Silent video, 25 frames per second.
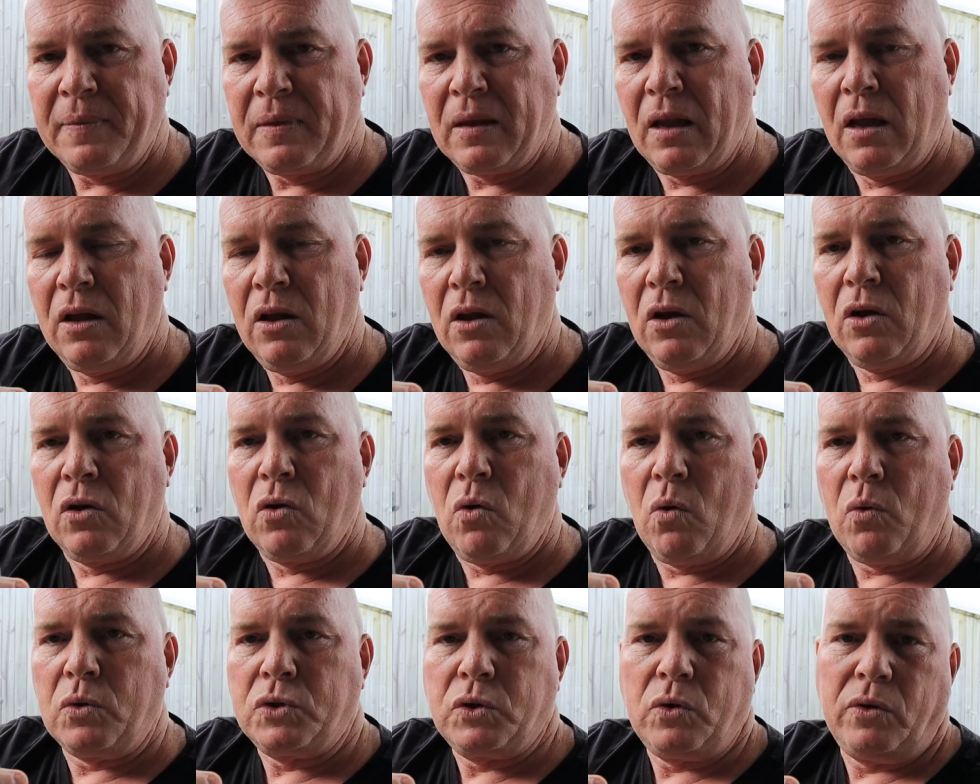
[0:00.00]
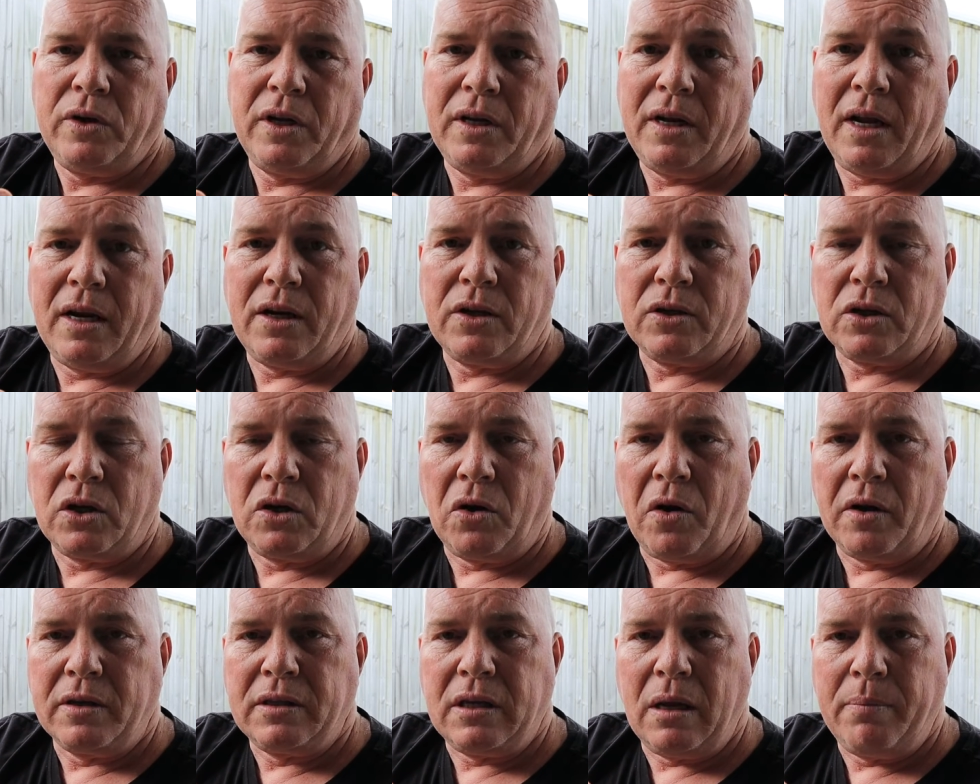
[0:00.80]
Of course, all you need is a
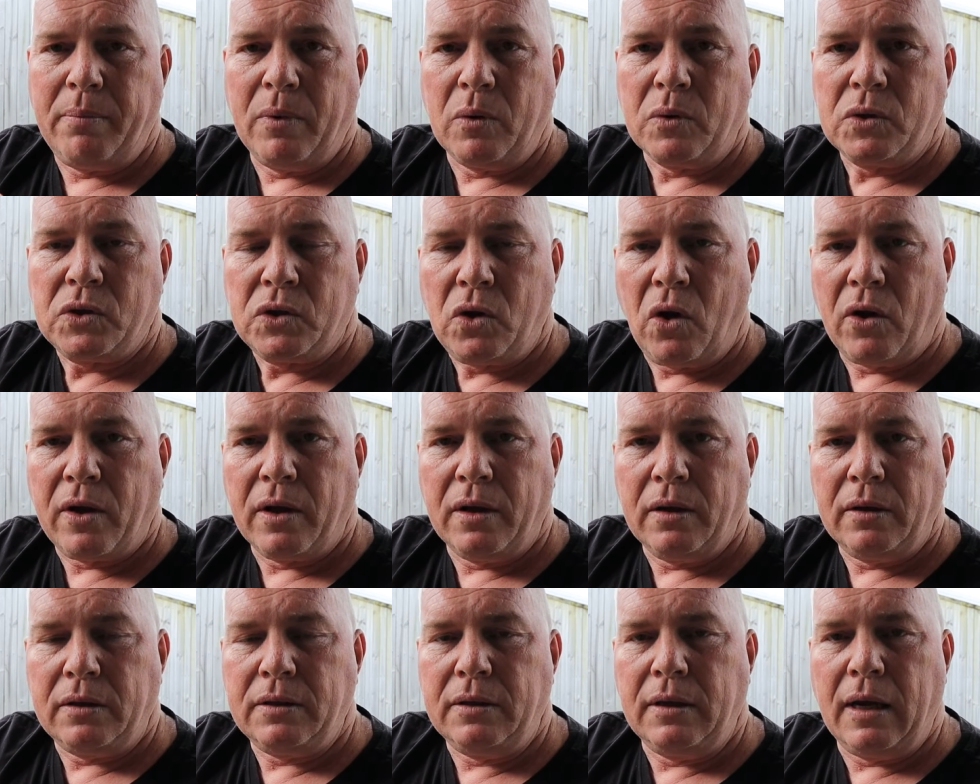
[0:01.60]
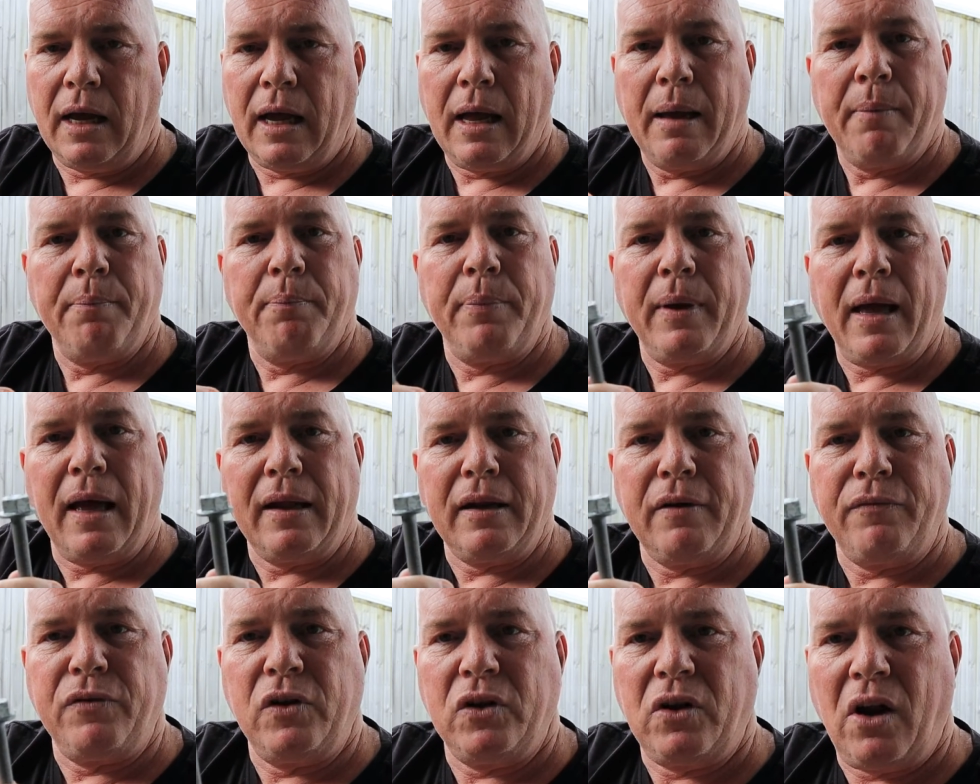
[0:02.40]
19mm socket,
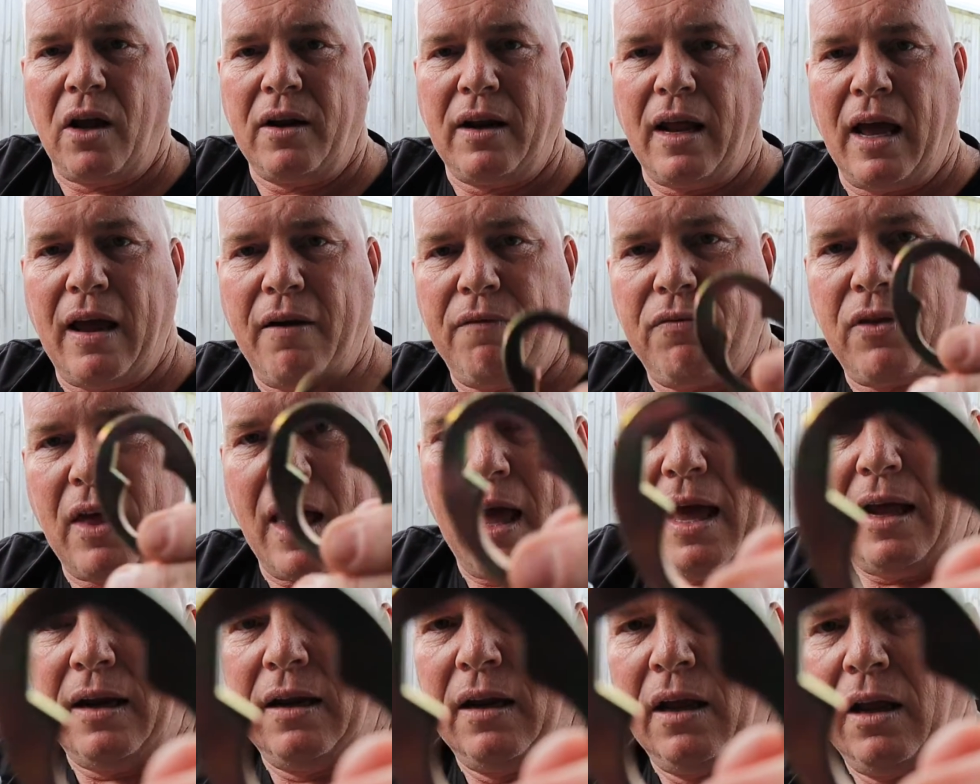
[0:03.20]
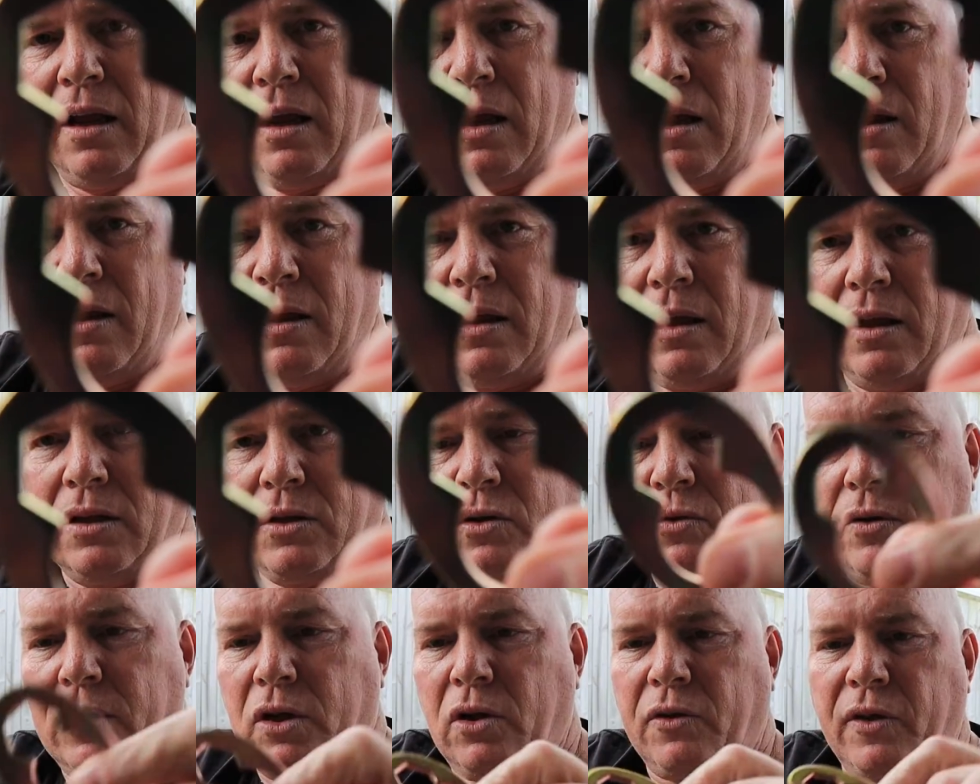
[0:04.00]
but if you don't have that, it's
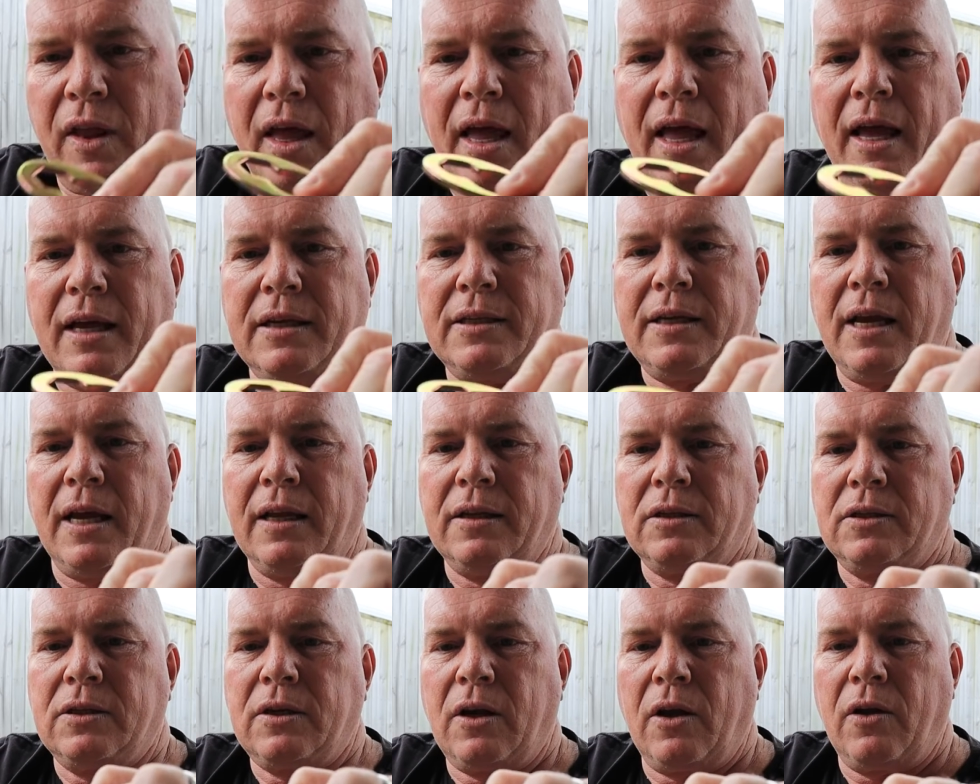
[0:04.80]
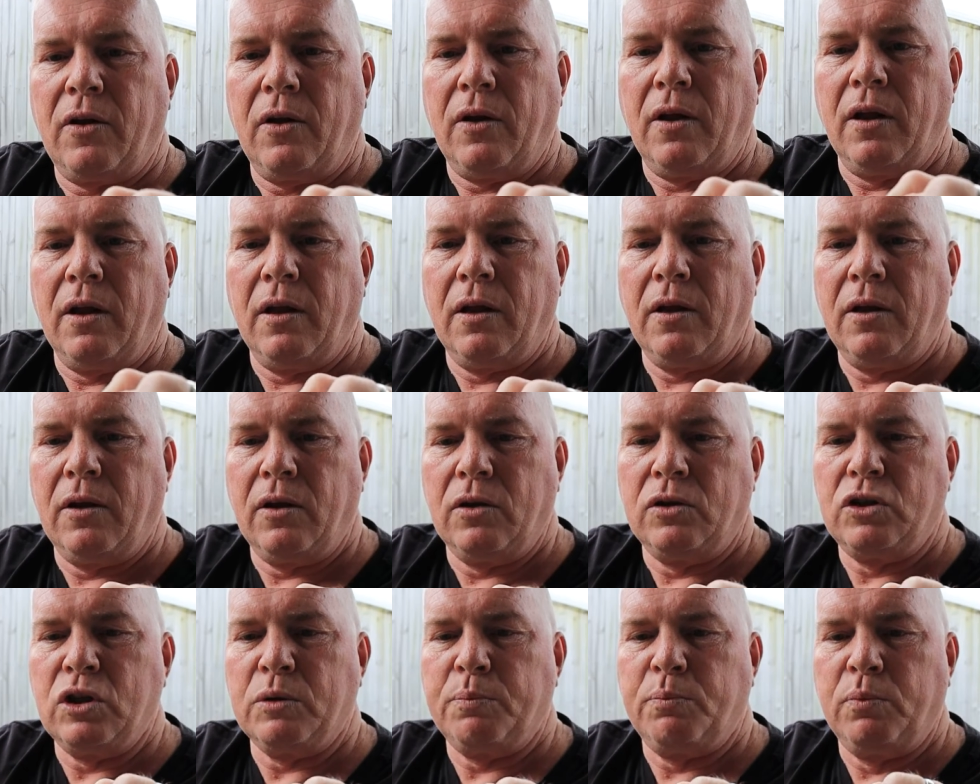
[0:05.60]
already got the hex head. So you
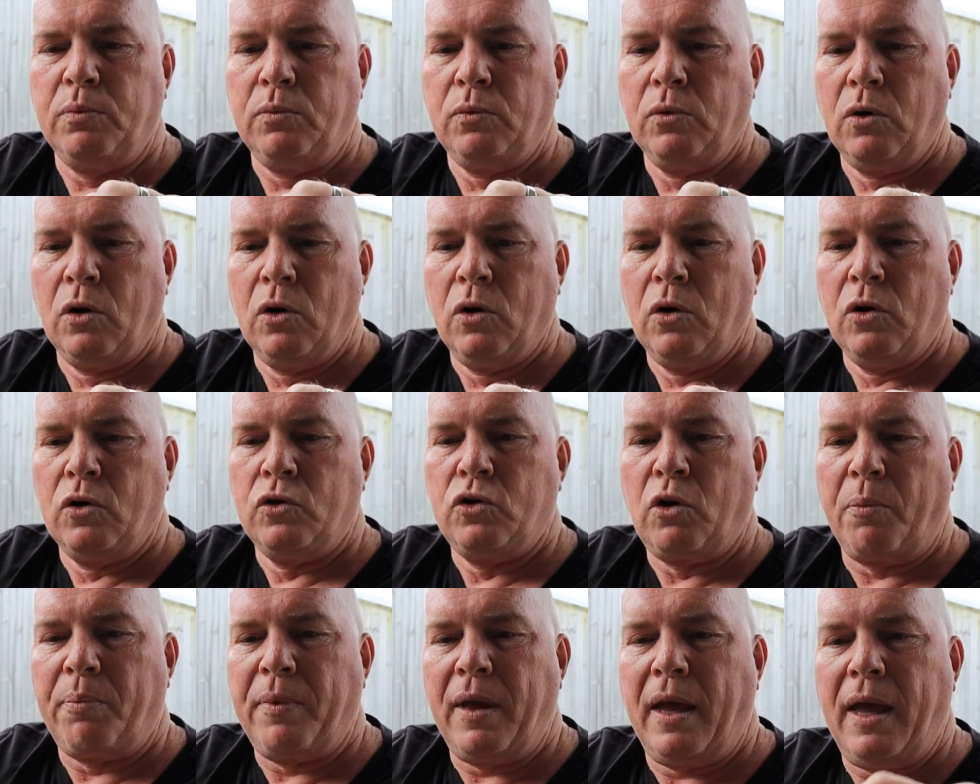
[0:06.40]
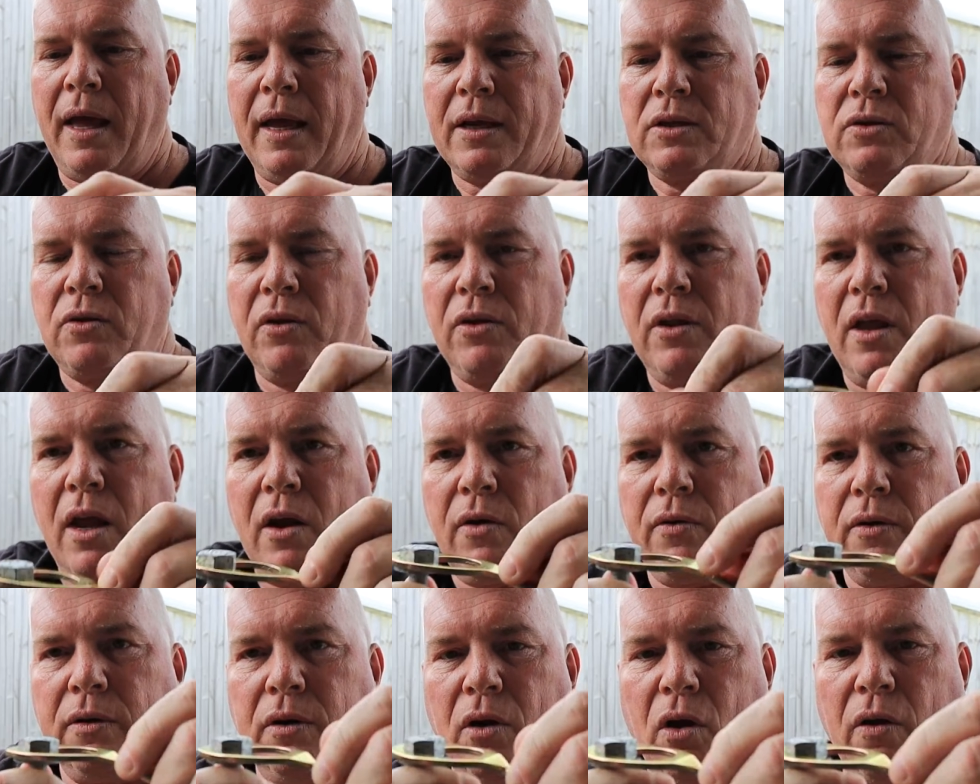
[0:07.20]
can just drop the hex on
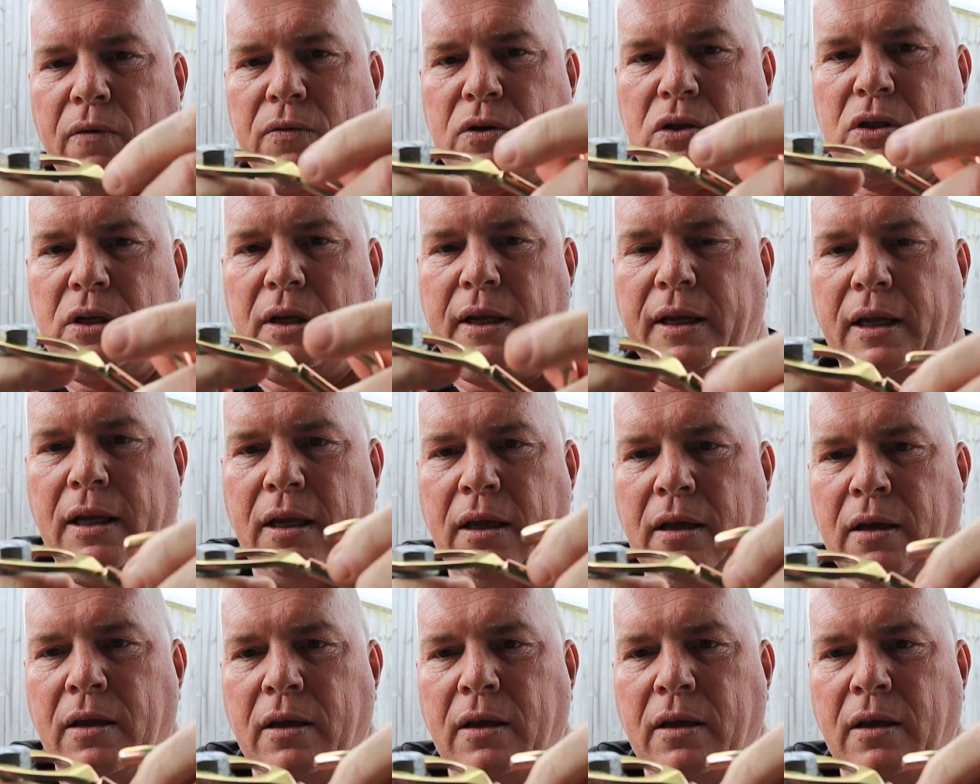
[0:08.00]
there and obviously